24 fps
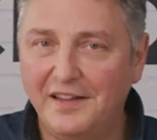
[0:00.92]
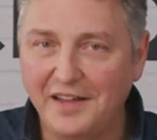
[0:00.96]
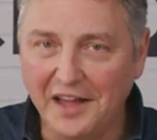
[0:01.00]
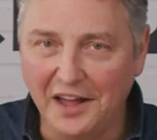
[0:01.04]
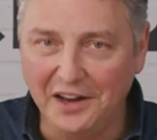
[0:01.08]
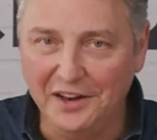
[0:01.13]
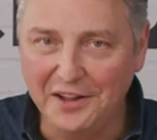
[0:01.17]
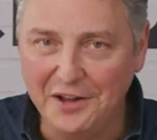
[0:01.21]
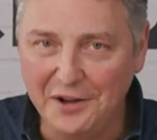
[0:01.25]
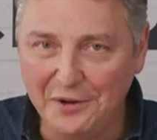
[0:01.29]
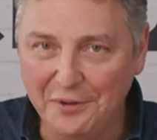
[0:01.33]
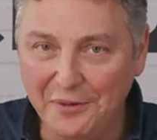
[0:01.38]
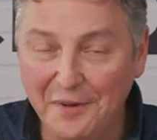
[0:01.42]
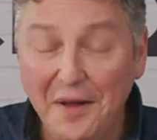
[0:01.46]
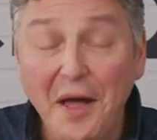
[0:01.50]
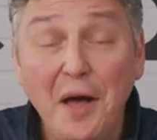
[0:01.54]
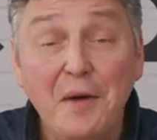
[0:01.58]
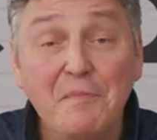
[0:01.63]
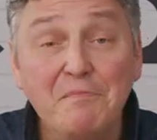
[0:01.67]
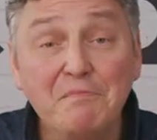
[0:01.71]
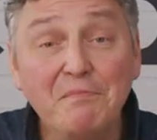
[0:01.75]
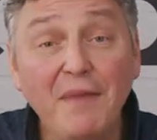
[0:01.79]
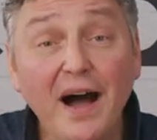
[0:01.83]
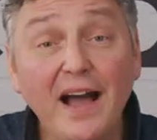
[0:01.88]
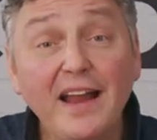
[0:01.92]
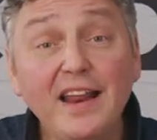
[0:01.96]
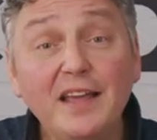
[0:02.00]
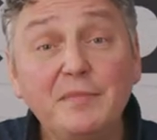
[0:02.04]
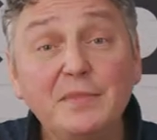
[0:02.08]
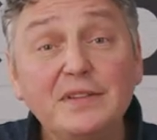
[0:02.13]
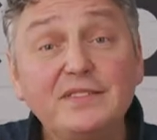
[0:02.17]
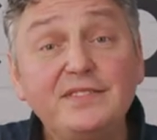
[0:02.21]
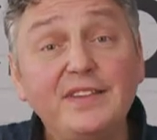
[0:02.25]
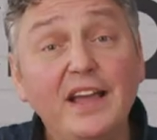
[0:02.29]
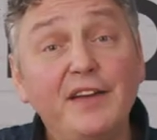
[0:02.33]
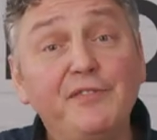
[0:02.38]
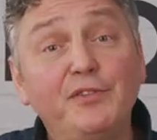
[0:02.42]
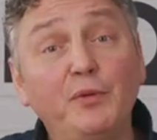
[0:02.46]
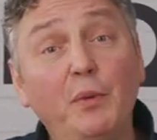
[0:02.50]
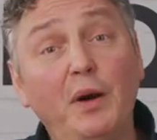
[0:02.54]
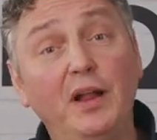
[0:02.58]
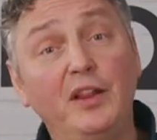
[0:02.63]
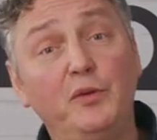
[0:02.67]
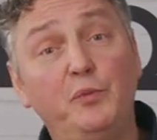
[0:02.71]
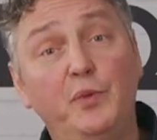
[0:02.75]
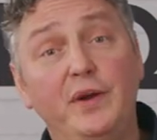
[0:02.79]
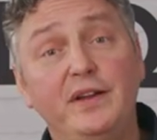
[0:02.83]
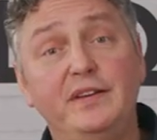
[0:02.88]
Hello, my name is David
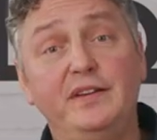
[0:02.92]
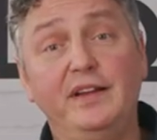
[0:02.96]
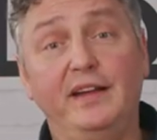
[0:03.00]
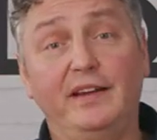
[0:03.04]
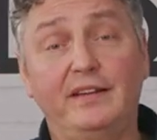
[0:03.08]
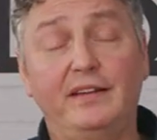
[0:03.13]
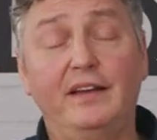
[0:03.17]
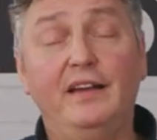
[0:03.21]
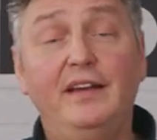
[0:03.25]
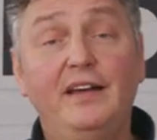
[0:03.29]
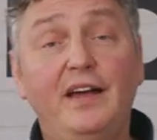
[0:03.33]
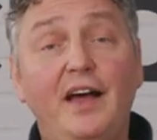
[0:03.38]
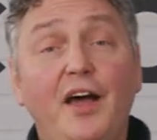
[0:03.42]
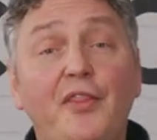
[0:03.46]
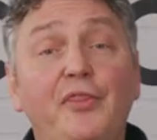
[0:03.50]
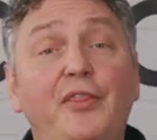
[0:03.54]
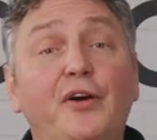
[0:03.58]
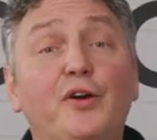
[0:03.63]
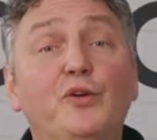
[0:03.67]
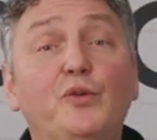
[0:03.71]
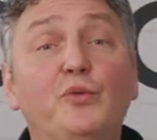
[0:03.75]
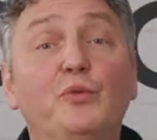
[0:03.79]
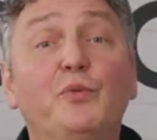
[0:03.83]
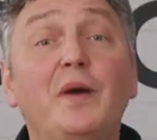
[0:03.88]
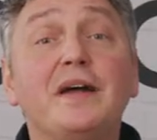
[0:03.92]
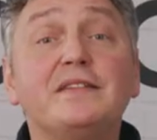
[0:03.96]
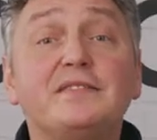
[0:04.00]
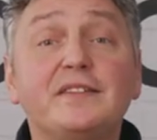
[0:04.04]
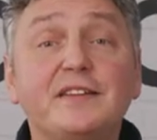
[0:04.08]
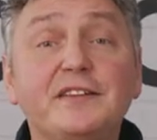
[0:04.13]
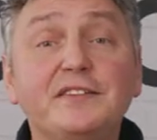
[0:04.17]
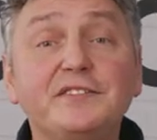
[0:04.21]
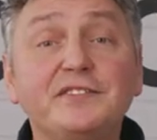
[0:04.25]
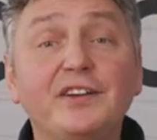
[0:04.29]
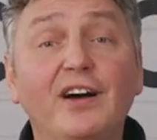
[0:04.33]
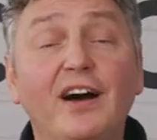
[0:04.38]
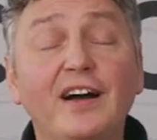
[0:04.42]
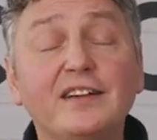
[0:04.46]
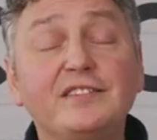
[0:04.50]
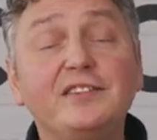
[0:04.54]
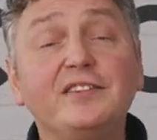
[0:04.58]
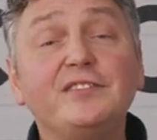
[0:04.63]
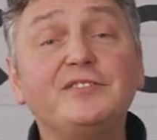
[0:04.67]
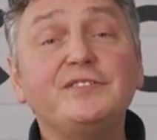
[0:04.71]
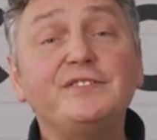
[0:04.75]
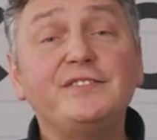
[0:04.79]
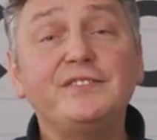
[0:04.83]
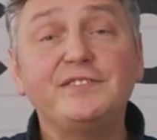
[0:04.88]
Wallawidnick, the resident
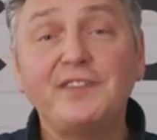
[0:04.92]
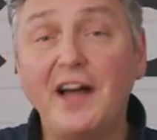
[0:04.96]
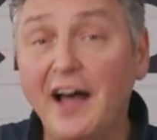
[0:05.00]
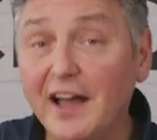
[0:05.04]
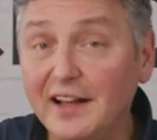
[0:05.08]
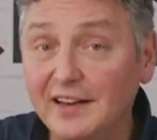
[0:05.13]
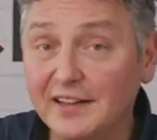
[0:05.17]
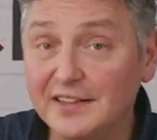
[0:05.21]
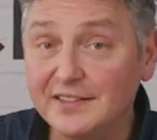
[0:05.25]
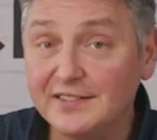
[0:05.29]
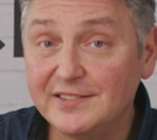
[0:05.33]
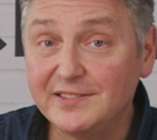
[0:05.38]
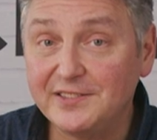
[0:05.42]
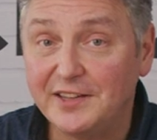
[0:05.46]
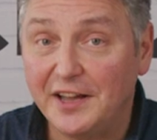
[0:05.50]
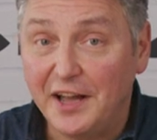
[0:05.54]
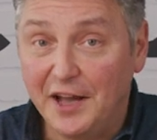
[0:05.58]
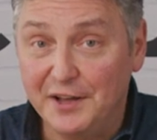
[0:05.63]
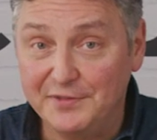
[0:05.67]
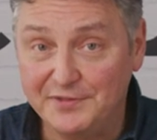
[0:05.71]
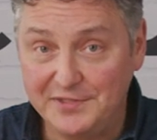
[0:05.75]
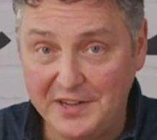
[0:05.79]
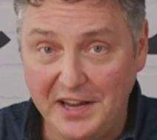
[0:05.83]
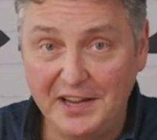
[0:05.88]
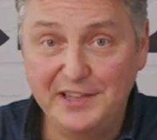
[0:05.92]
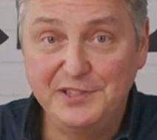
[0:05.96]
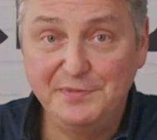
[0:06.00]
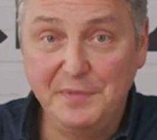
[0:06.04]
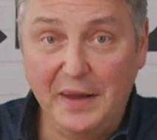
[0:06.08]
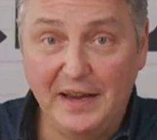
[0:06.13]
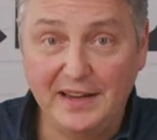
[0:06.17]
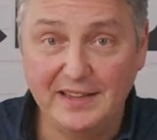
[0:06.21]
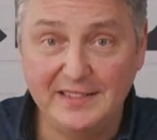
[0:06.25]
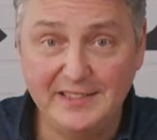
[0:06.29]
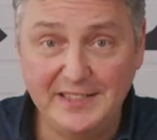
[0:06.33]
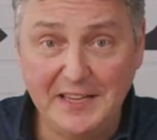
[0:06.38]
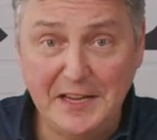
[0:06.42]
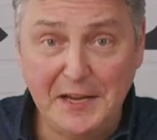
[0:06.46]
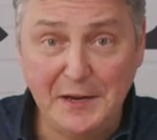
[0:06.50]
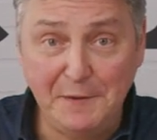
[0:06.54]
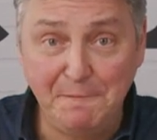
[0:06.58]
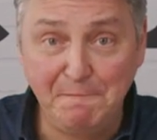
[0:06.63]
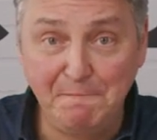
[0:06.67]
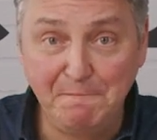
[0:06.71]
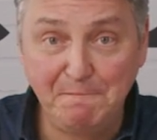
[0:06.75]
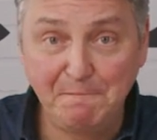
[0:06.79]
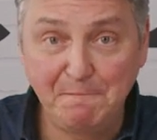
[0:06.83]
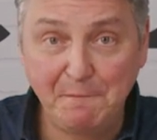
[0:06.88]
cocktail stylist of Taste
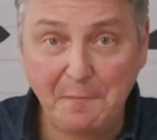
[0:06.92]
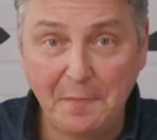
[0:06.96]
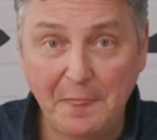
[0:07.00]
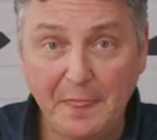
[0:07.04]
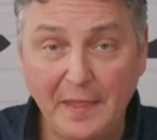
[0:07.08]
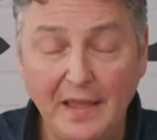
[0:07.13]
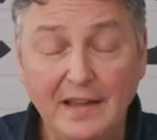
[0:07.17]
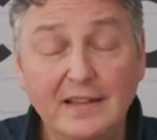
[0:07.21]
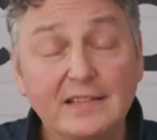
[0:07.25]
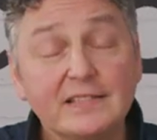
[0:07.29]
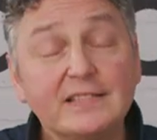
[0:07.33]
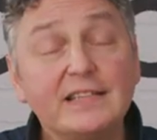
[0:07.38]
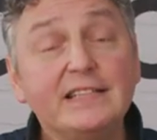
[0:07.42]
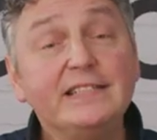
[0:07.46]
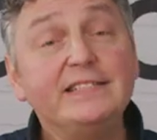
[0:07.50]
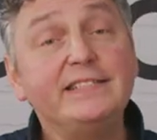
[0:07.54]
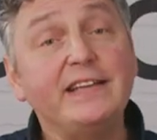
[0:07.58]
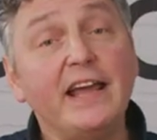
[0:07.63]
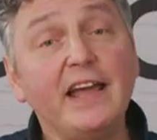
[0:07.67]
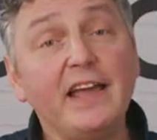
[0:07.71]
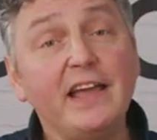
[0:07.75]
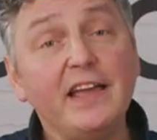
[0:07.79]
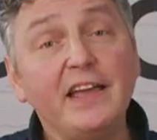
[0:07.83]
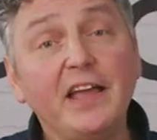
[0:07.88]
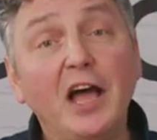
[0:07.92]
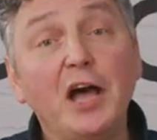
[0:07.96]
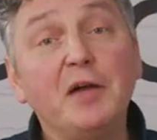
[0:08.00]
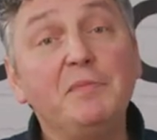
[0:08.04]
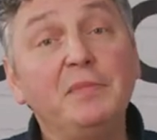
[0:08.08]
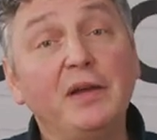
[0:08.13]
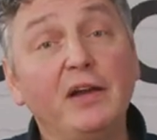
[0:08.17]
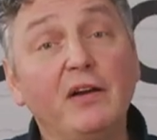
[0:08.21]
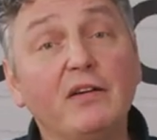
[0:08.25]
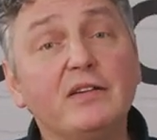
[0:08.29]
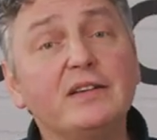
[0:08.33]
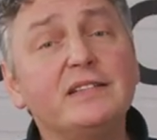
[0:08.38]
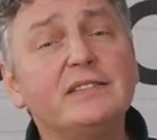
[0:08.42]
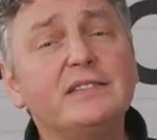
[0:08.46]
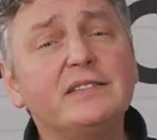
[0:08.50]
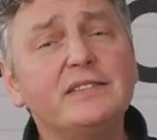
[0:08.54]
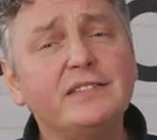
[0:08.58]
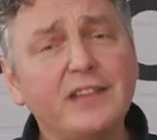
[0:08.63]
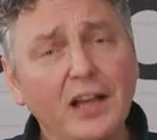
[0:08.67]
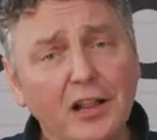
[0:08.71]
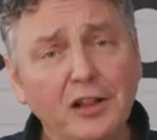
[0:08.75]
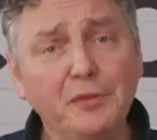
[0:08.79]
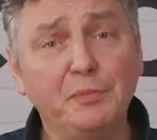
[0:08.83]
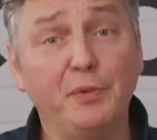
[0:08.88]
Magazine. Today, I'm here to
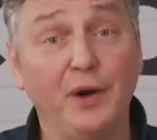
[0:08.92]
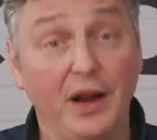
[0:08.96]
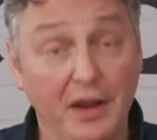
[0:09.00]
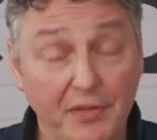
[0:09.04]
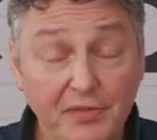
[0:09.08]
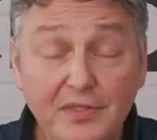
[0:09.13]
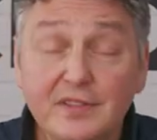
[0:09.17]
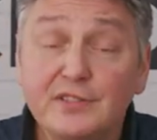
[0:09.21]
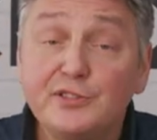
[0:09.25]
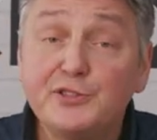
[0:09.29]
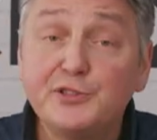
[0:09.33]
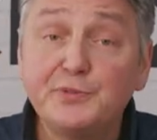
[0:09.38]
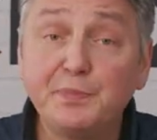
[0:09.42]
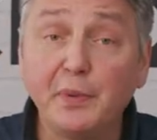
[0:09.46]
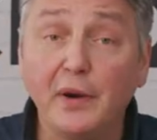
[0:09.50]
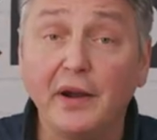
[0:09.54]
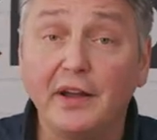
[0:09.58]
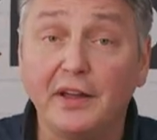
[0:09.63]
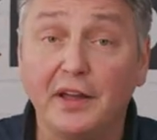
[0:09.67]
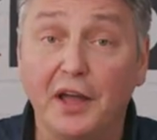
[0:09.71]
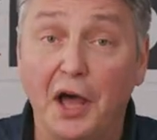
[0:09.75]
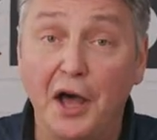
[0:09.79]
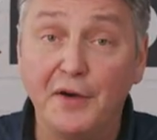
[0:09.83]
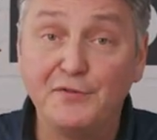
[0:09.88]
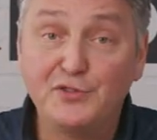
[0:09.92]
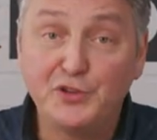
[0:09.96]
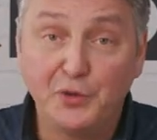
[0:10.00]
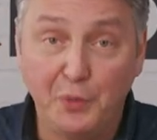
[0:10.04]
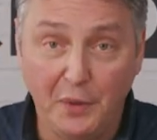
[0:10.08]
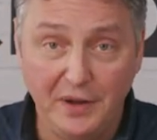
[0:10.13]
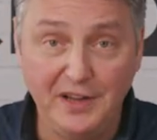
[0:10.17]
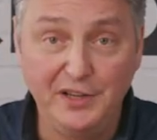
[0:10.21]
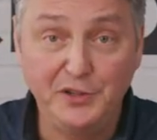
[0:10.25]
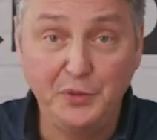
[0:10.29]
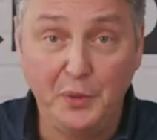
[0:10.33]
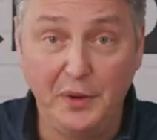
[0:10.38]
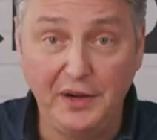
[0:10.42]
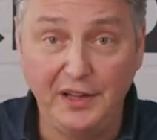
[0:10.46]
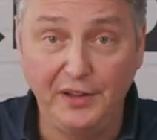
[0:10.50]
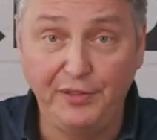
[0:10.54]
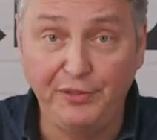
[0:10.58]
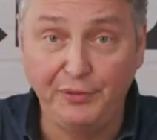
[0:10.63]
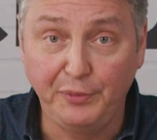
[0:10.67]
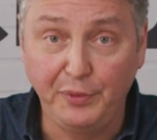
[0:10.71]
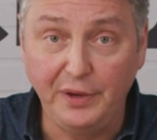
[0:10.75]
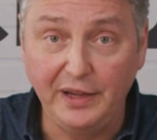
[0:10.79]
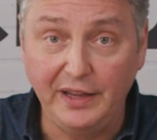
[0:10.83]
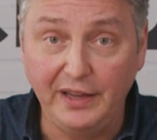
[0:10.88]
celebrate the spring of
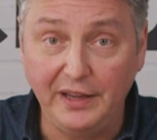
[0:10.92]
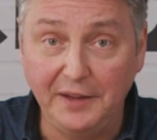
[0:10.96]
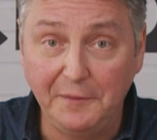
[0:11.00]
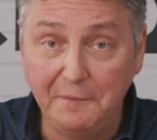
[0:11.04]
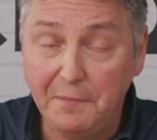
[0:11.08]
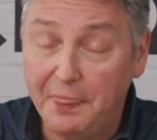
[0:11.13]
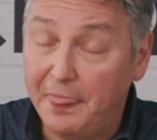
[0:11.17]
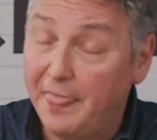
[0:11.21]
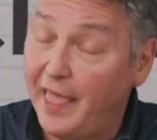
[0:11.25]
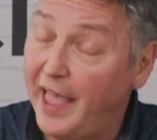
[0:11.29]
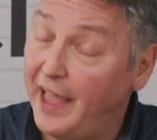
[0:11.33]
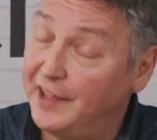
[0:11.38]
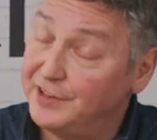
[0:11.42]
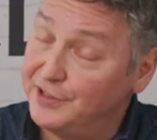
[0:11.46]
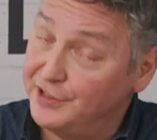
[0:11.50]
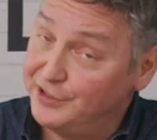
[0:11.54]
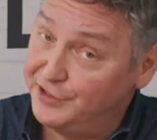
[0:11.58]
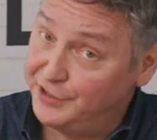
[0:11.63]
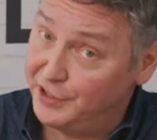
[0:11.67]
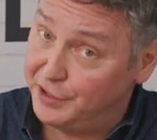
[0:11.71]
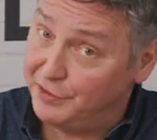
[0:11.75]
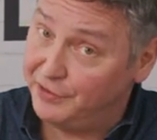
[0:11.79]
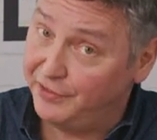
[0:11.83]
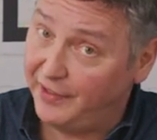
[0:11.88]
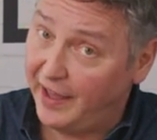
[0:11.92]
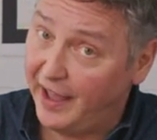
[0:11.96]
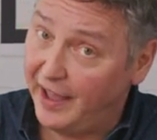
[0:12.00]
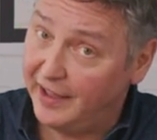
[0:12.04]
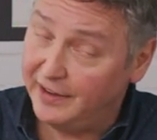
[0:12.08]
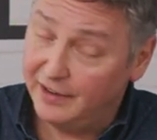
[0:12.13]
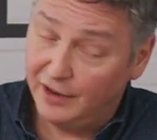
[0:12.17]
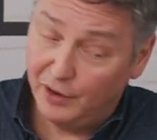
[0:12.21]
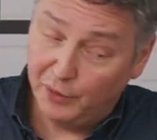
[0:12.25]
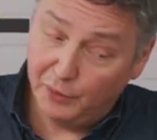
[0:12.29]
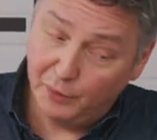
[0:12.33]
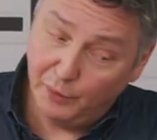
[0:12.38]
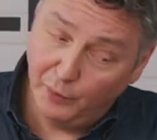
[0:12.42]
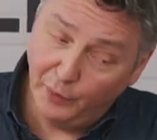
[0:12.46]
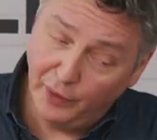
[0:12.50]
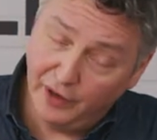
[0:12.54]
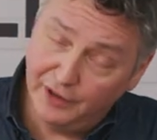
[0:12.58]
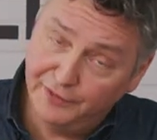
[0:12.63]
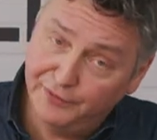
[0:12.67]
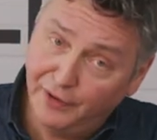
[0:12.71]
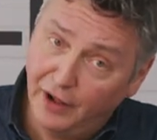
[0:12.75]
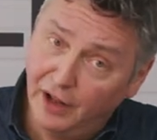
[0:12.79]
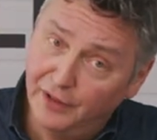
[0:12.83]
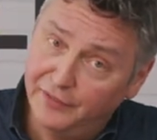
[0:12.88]
2023. And to do that, we're
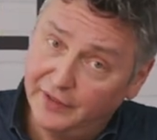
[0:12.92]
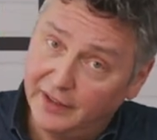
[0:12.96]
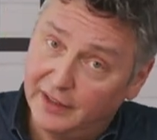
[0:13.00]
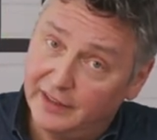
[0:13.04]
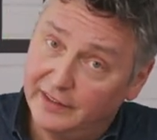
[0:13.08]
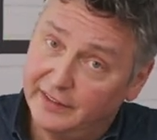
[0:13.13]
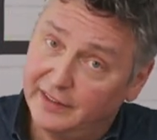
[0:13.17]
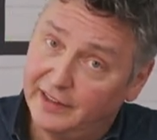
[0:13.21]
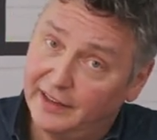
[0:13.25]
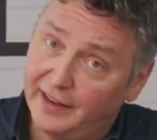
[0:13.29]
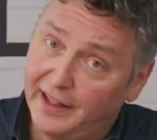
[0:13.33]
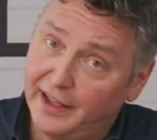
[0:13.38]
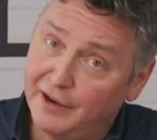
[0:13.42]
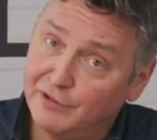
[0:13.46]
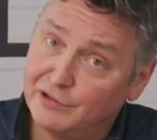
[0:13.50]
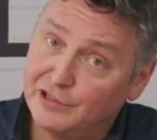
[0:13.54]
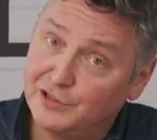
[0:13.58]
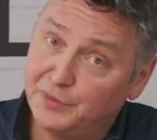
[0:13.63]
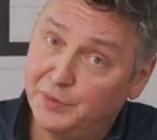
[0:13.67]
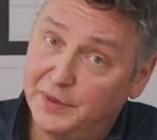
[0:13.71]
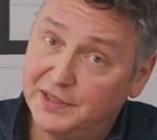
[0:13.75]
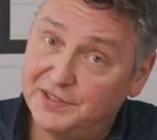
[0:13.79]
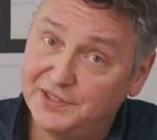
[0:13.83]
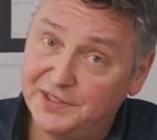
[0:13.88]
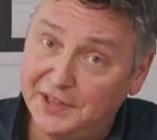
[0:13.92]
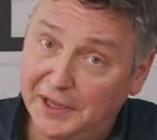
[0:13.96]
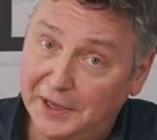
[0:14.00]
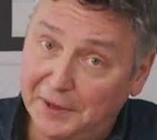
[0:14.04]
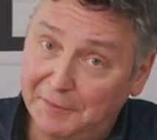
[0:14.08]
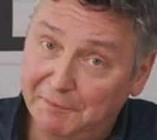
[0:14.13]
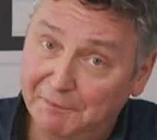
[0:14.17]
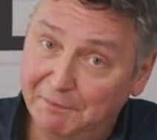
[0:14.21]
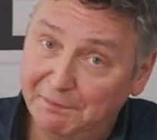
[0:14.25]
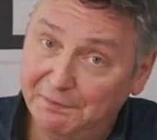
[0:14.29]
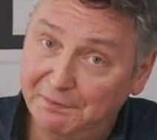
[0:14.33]
involving a little Irish whiskey.